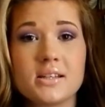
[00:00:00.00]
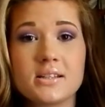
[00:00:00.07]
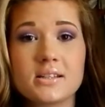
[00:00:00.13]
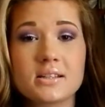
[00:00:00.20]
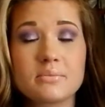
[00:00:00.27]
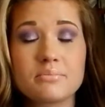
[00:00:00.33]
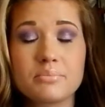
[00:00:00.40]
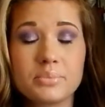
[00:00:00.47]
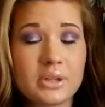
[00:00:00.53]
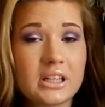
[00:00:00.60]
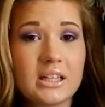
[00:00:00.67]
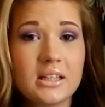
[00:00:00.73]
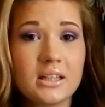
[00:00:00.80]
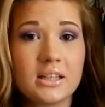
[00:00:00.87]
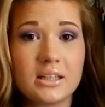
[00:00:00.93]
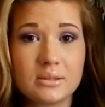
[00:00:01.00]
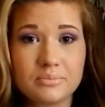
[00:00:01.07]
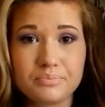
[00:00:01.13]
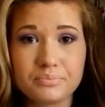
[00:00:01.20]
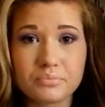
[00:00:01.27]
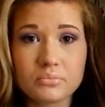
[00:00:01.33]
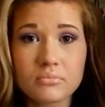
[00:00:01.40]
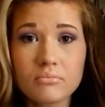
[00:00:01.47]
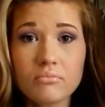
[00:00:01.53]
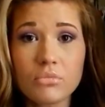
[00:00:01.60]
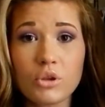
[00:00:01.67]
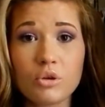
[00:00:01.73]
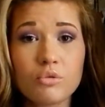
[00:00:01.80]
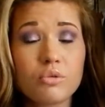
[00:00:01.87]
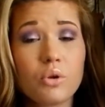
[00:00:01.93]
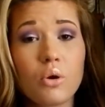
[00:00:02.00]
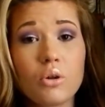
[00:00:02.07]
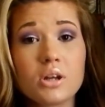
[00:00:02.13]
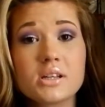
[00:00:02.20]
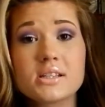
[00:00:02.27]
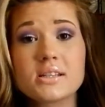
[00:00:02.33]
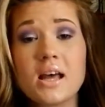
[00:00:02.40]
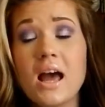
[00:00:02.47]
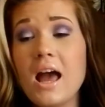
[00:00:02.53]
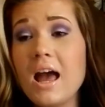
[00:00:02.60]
It's completely flawless.